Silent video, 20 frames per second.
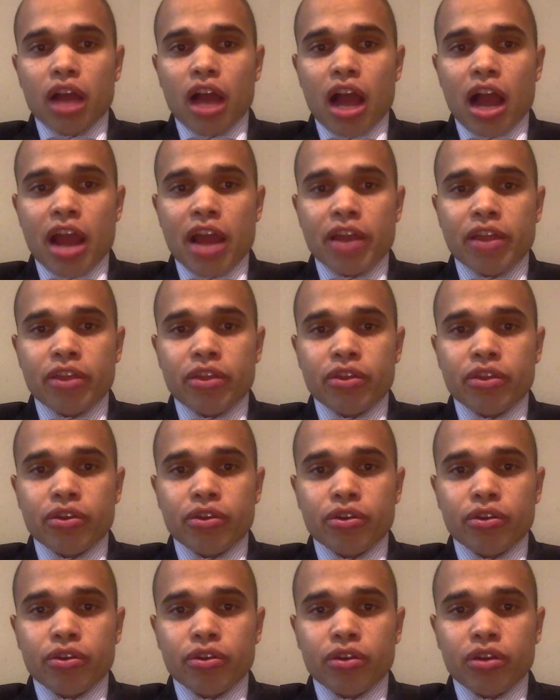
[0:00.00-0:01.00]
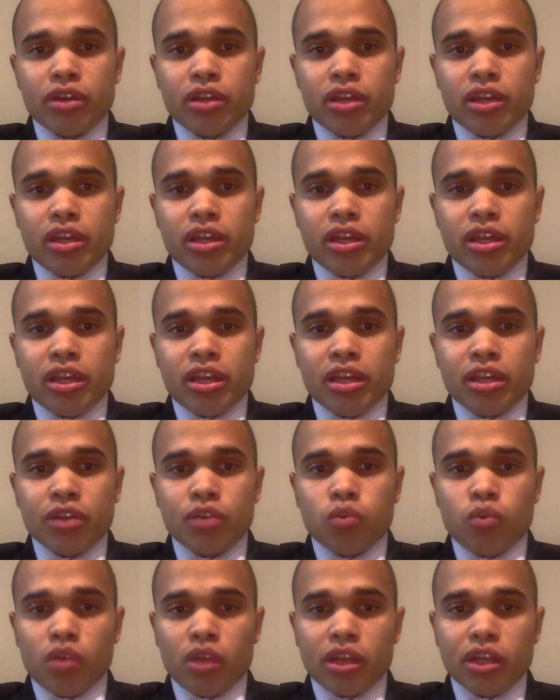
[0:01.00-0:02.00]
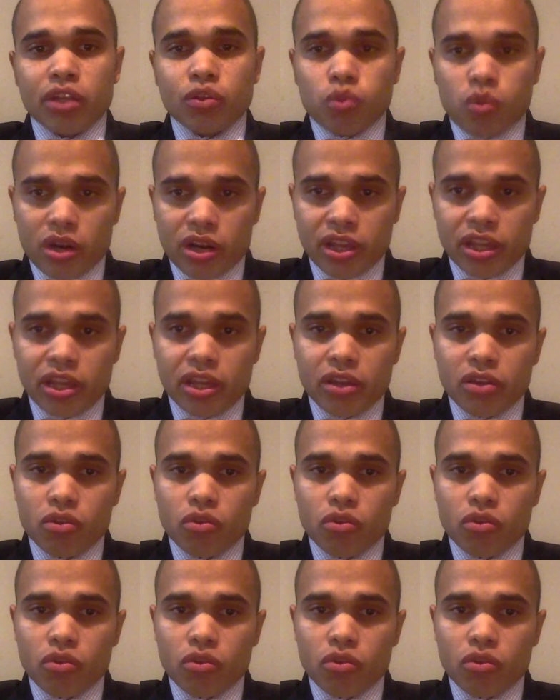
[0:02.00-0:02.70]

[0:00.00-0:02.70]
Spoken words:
either in 2020